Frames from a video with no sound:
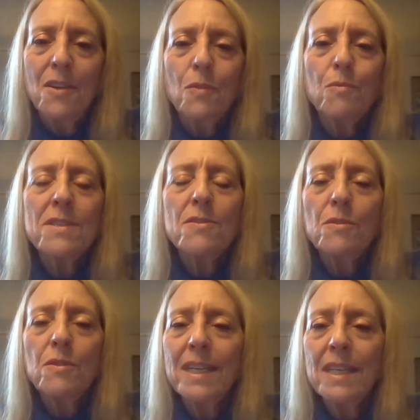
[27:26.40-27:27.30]

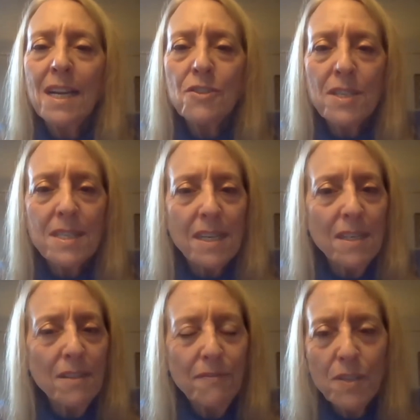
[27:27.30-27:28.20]
restoring not just
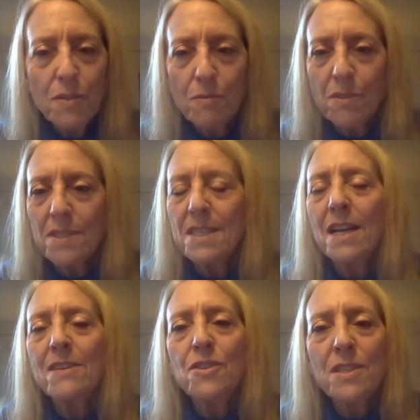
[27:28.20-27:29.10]
individuals,
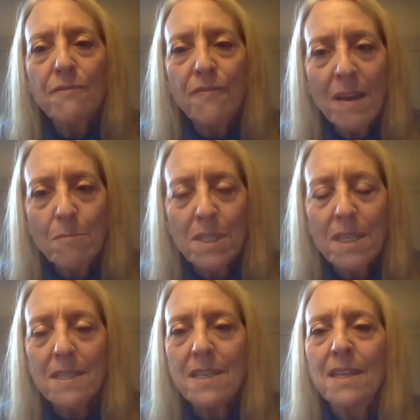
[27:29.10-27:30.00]
not just
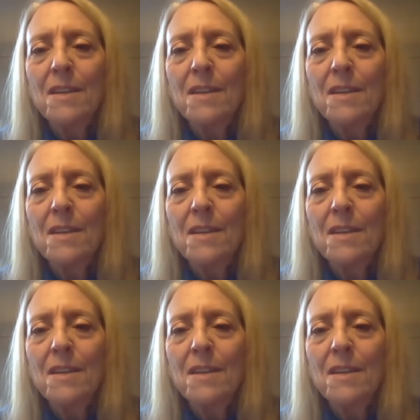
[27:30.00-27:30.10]
families,